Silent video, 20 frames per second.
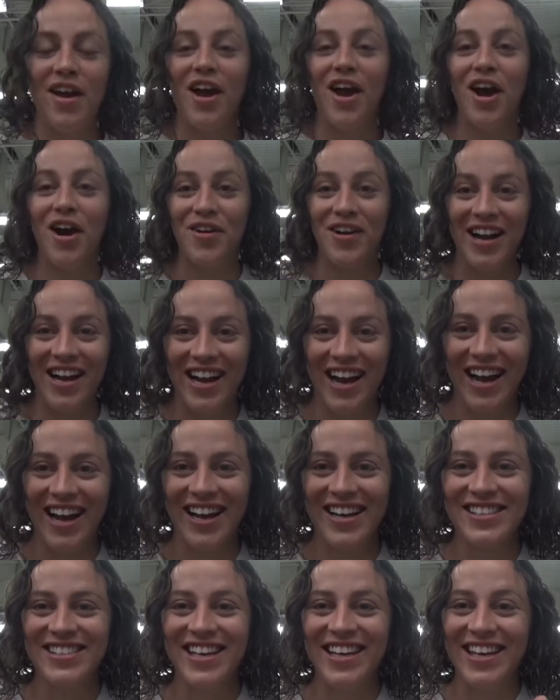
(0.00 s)
Alright
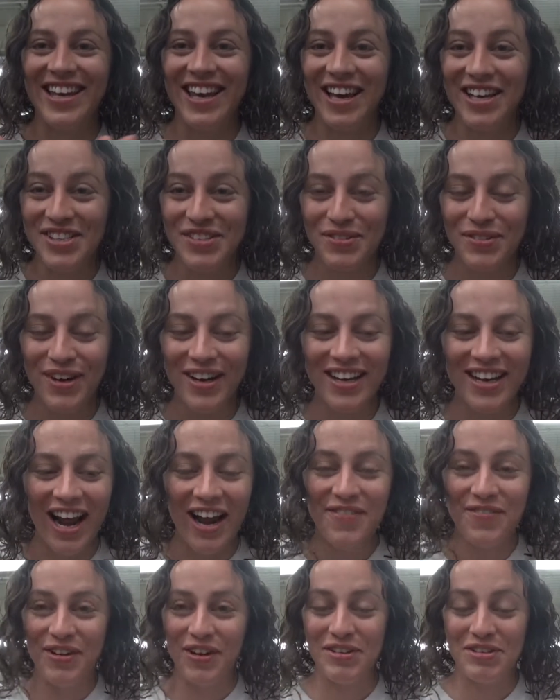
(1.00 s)
guys, guess what?
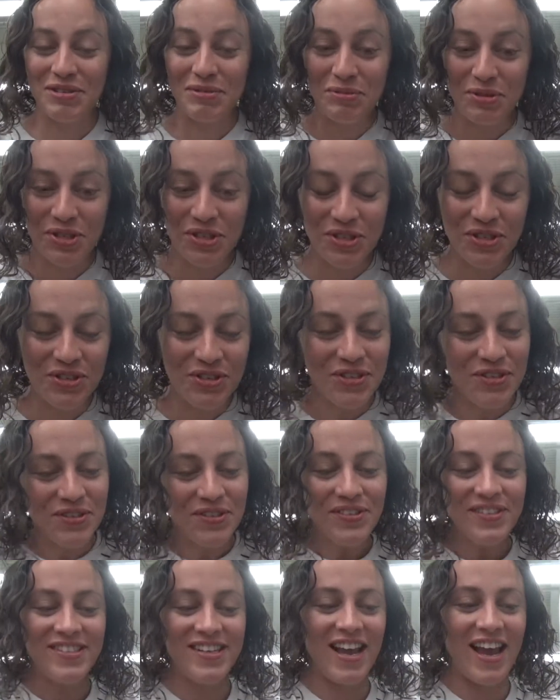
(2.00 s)
I found some
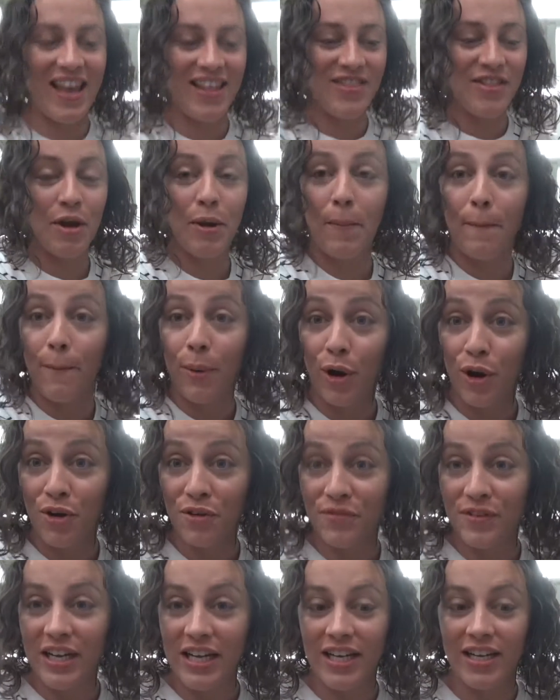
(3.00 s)
shoes and they're
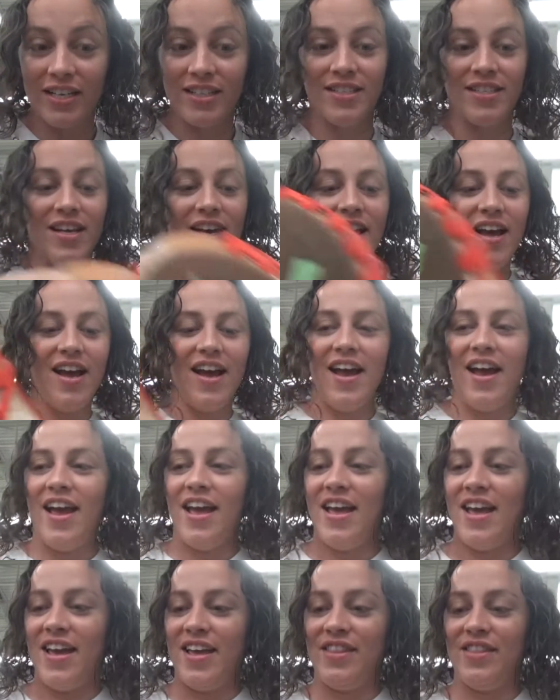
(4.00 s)
perfect.
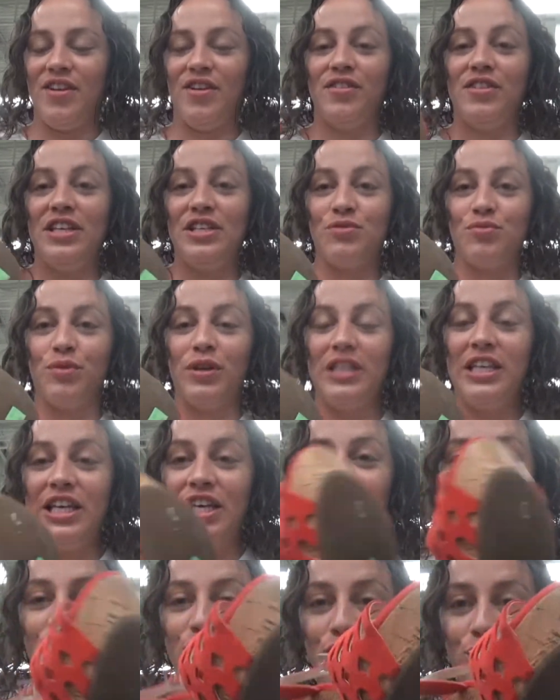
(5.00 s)
They're these really
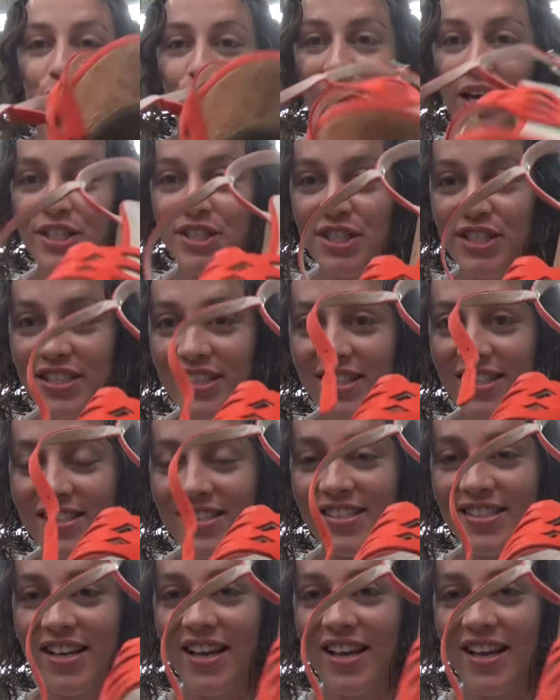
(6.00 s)
cute wedges